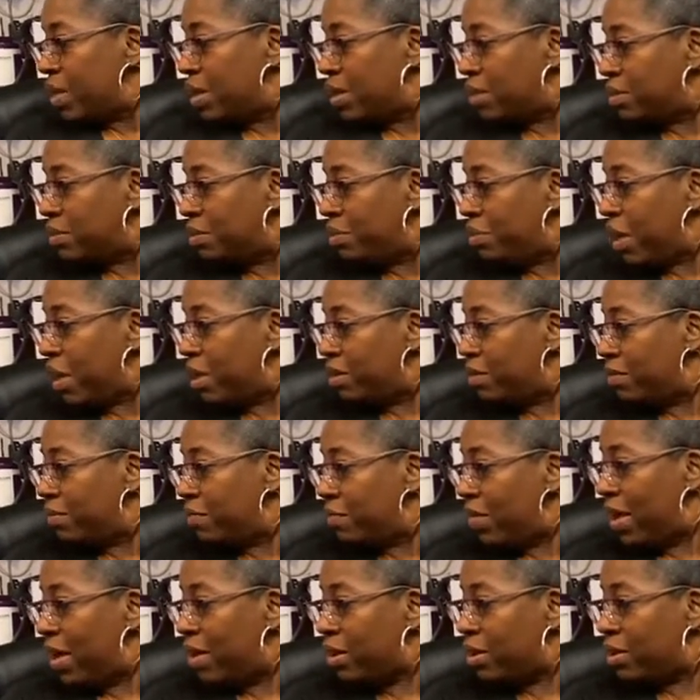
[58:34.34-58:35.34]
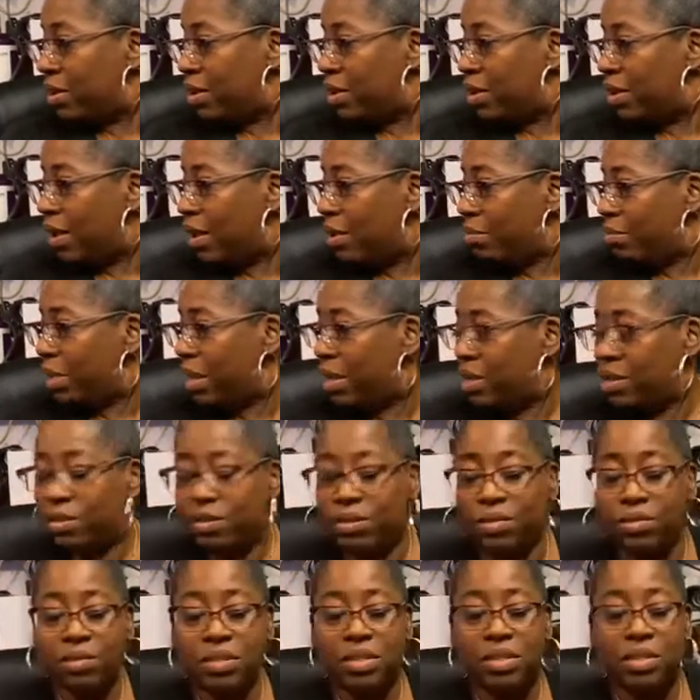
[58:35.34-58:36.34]
As a matter of fact, I might
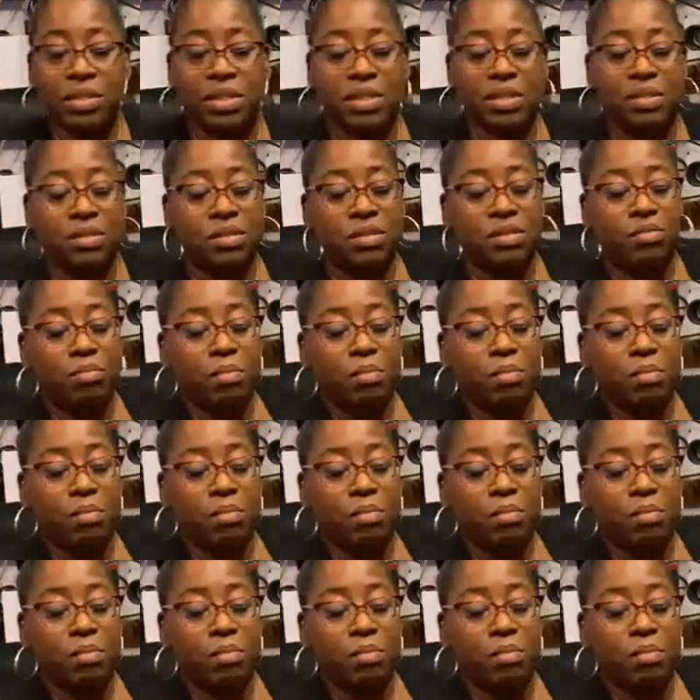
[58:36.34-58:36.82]
use this